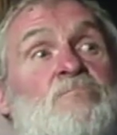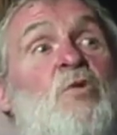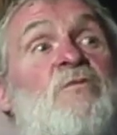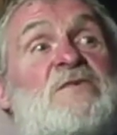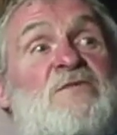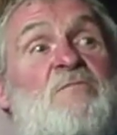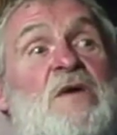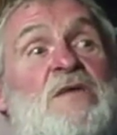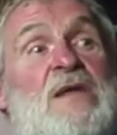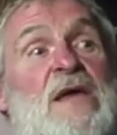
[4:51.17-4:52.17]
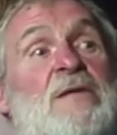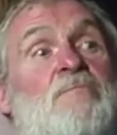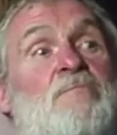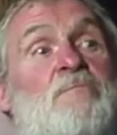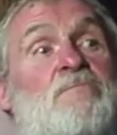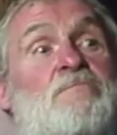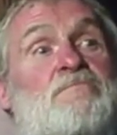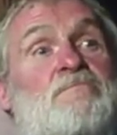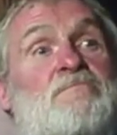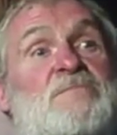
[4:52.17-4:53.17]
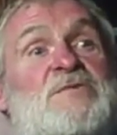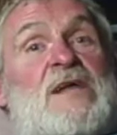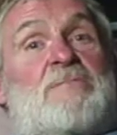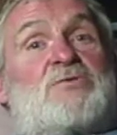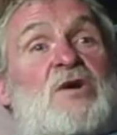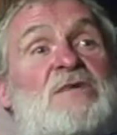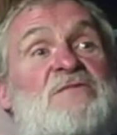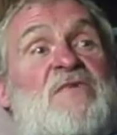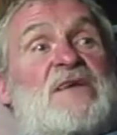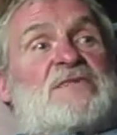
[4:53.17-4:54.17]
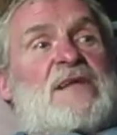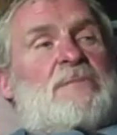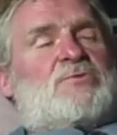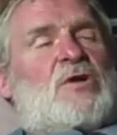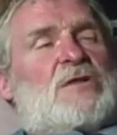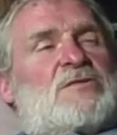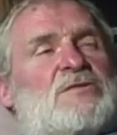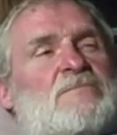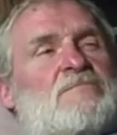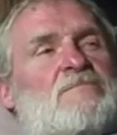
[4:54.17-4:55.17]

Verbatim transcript: movies of me taking snapshots, fake snapshots.